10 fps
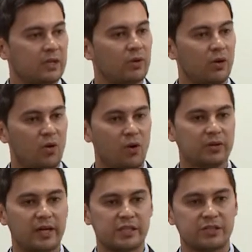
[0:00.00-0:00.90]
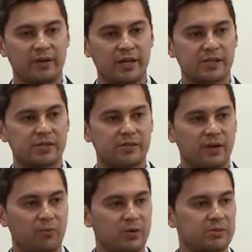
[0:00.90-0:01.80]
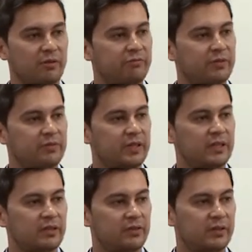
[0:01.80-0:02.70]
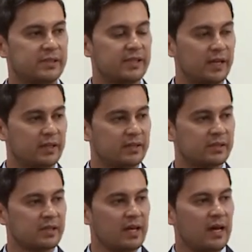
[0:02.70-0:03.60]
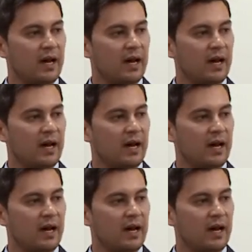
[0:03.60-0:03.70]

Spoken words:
You want to hold that stretch to upwards about 15 to 30 seconds.